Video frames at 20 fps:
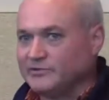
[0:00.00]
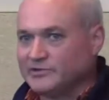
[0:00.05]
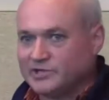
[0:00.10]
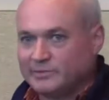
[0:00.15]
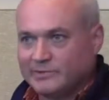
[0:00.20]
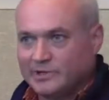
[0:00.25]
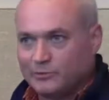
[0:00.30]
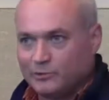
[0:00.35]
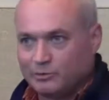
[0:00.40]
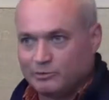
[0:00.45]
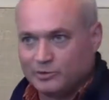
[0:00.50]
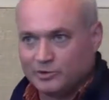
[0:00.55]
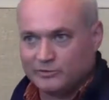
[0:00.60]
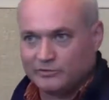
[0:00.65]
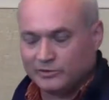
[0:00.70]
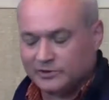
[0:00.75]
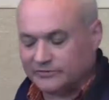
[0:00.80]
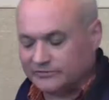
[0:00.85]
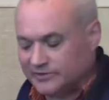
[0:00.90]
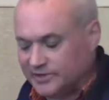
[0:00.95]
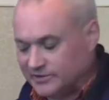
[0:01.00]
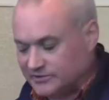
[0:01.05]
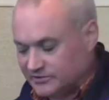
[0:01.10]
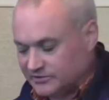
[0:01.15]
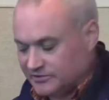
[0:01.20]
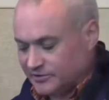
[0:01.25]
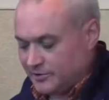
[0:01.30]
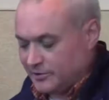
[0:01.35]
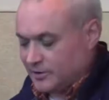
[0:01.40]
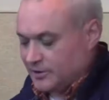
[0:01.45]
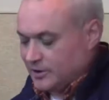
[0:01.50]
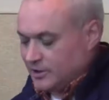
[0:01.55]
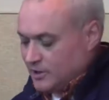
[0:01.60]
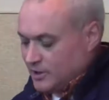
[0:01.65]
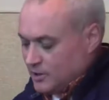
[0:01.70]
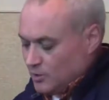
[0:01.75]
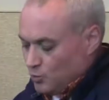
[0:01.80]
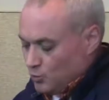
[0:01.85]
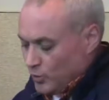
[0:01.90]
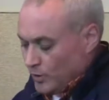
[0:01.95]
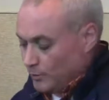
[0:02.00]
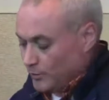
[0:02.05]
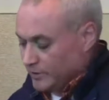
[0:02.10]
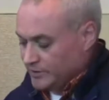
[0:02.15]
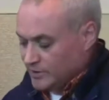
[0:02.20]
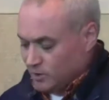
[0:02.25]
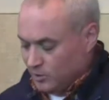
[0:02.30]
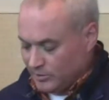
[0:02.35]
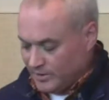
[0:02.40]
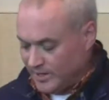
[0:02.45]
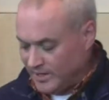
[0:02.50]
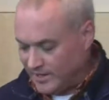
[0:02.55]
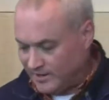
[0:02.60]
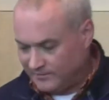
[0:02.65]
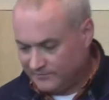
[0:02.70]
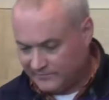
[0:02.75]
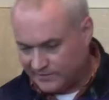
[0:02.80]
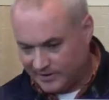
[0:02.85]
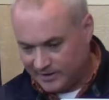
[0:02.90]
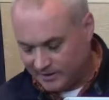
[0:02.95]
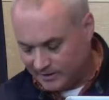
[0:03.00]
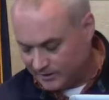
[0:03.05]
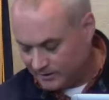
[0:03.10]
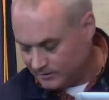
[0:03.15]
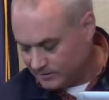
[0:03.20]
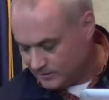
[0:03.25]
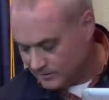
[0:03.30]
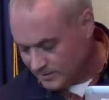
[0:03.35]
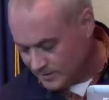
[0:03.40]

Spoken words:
for some of that removal if necessary when we don't have a